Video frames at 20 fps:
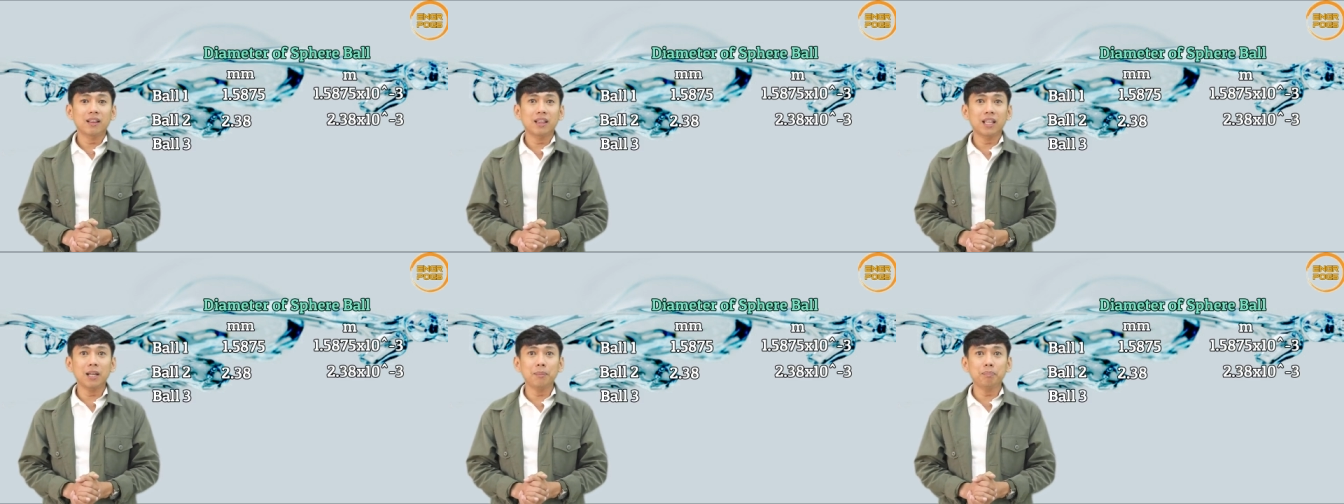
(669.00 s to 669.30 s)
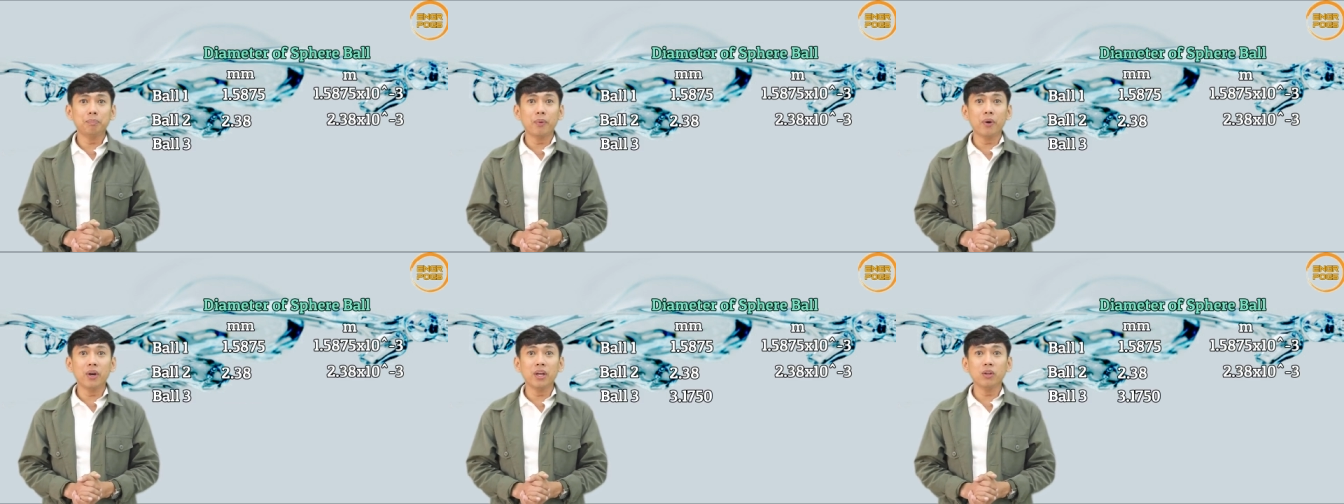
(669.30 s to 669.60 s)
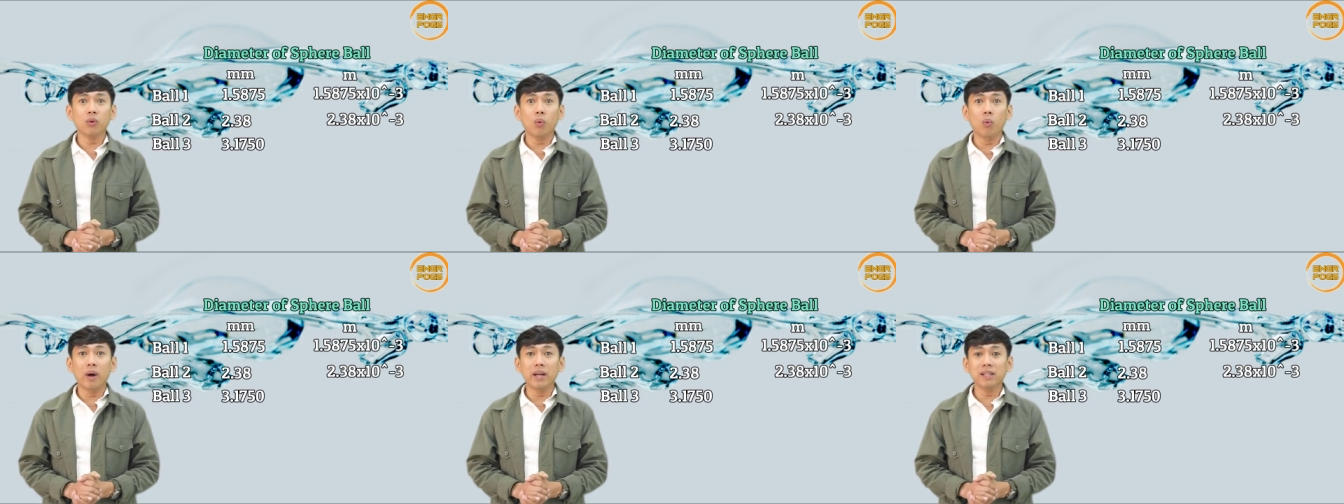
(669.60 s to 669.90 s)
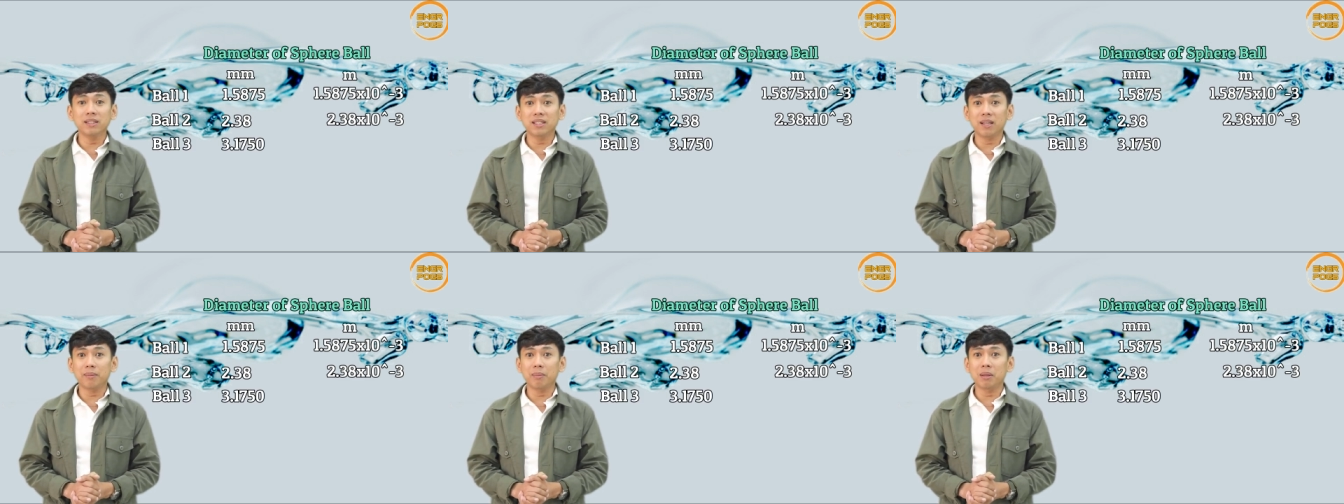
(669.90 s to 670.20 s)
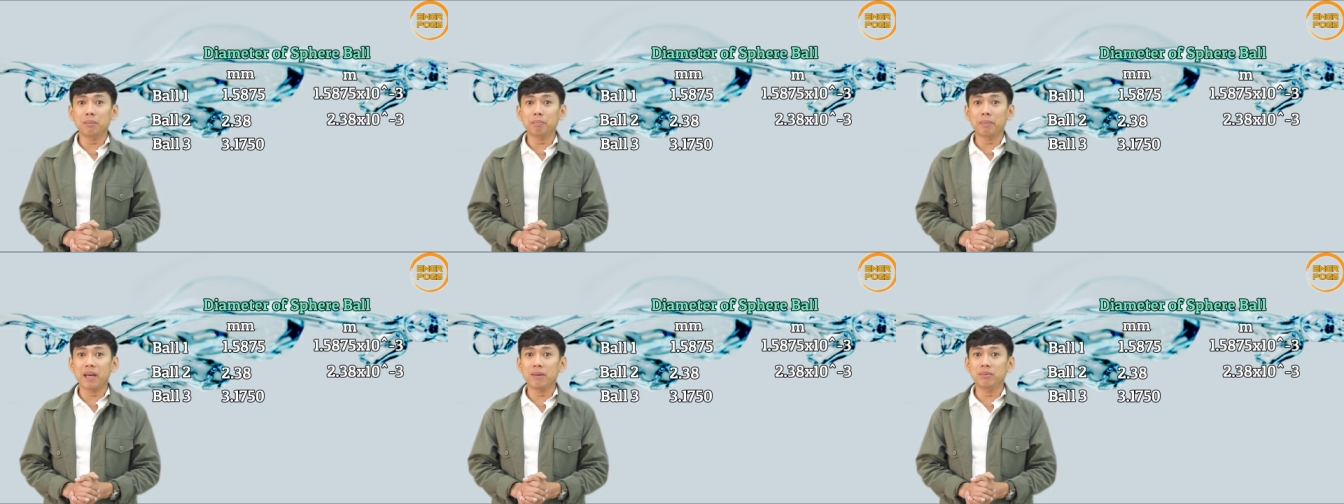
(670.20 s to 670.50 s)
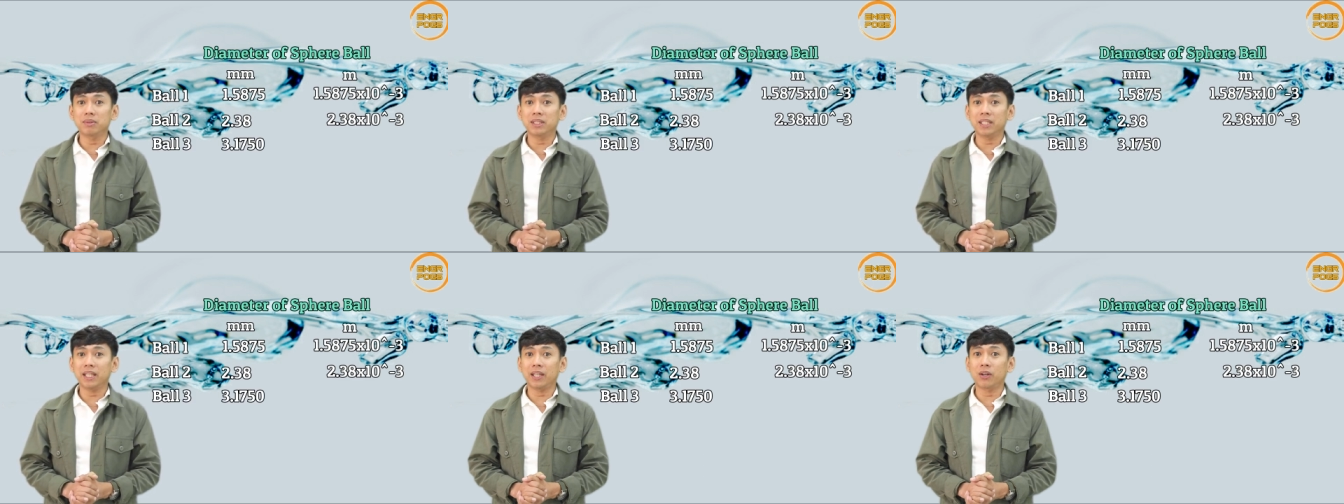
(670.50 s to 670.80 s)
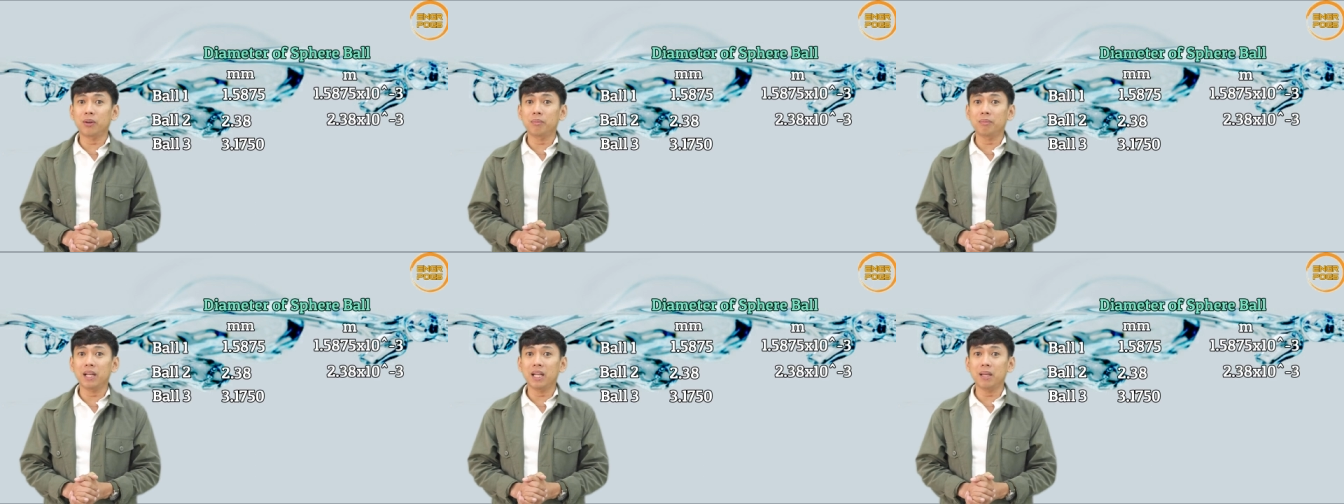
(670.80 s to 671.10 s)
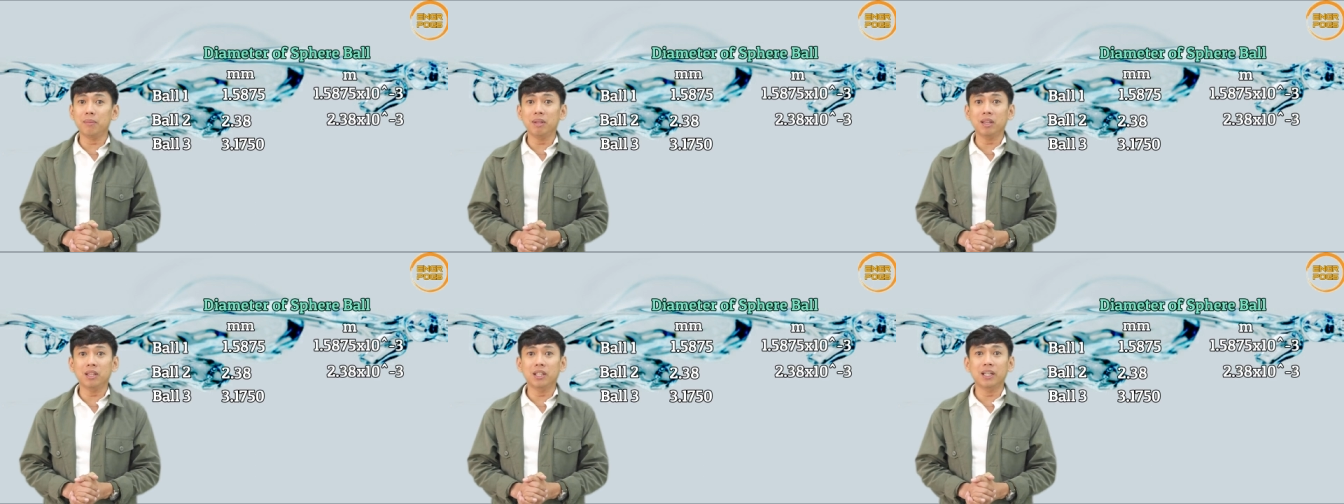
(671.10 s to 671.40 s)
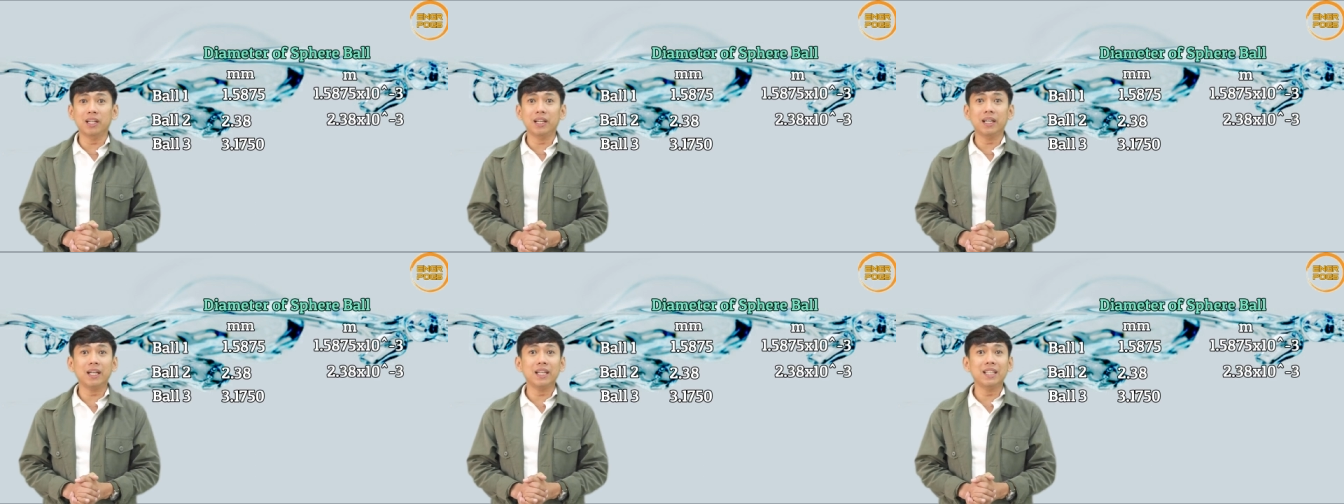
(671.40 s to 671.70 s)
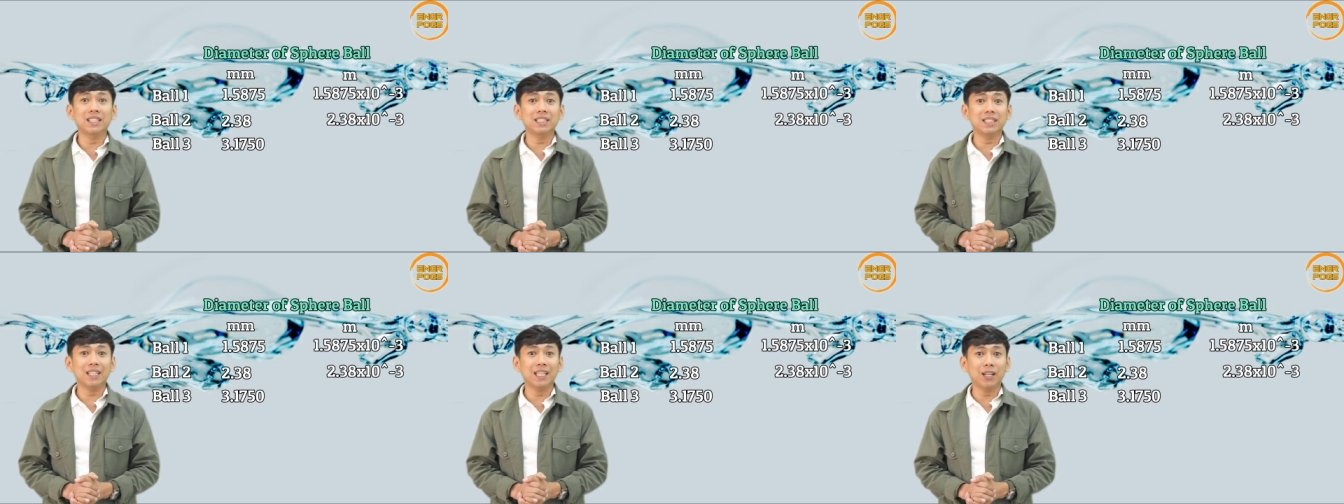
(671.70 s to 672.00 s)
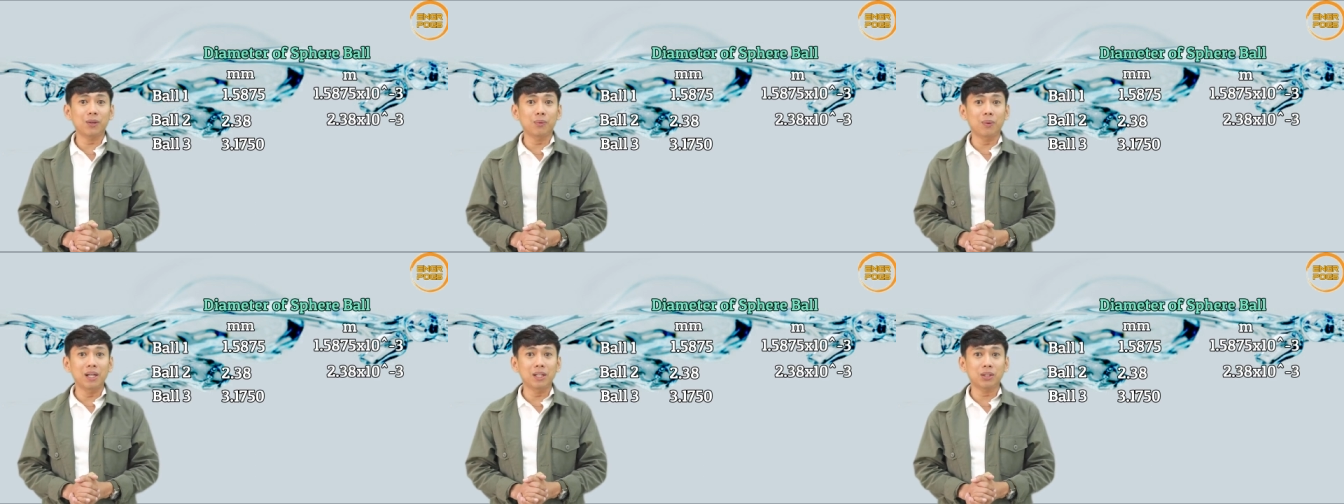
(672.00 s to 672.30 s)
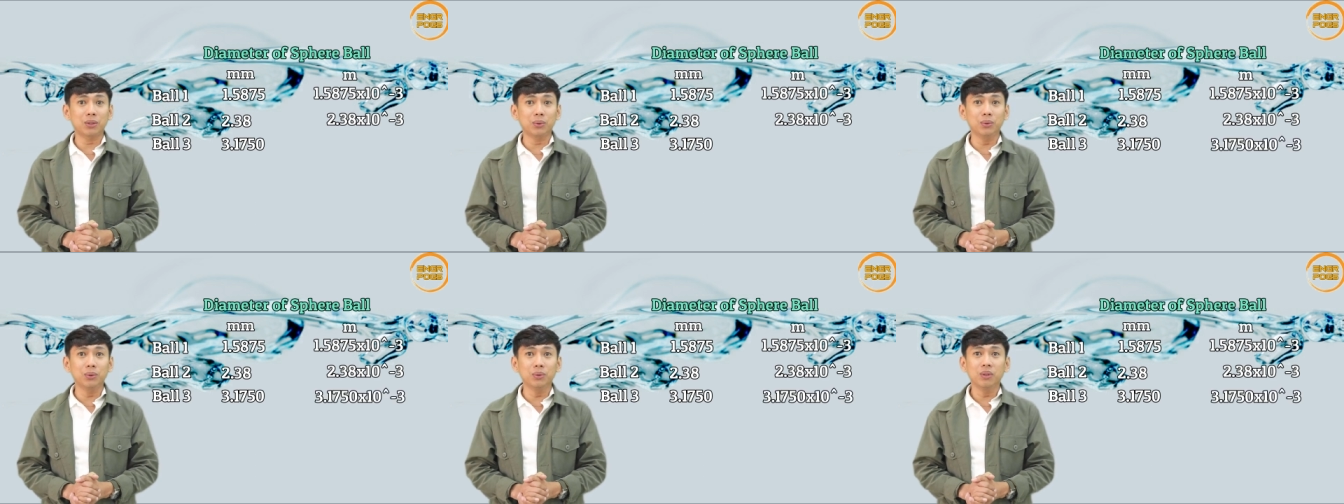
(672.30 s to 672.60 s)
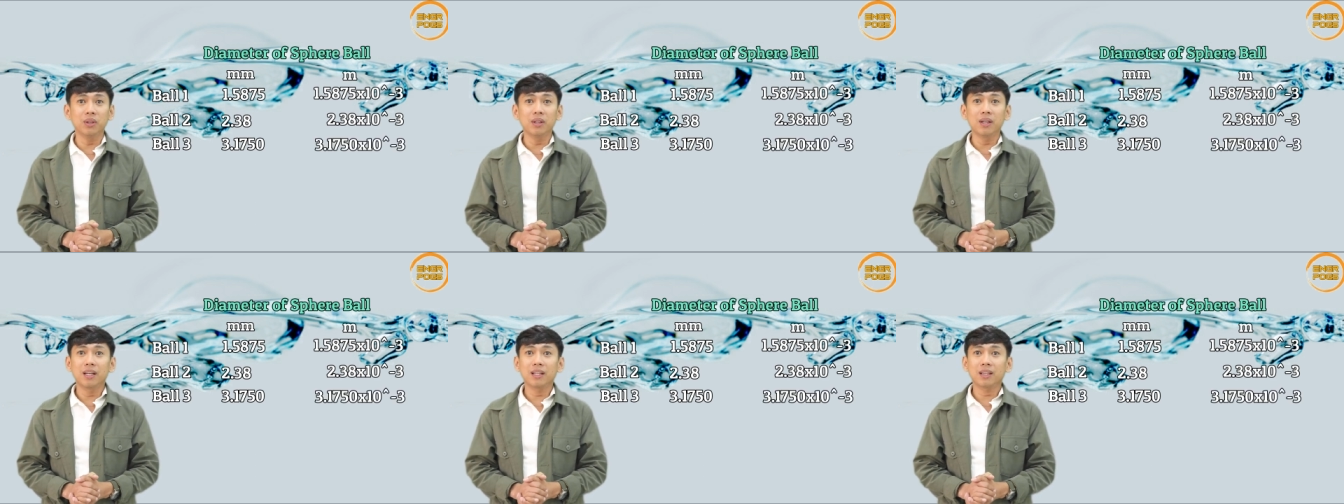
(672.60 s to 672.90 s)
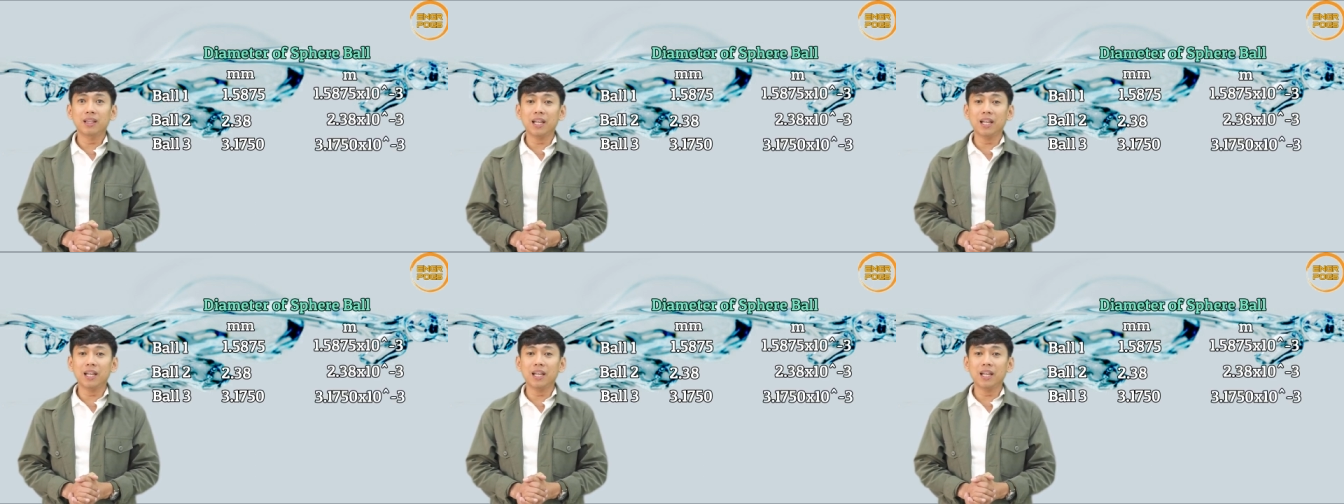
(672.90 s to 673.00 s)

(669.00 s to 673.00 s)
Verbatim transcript: 3.1750 millimeter is equal to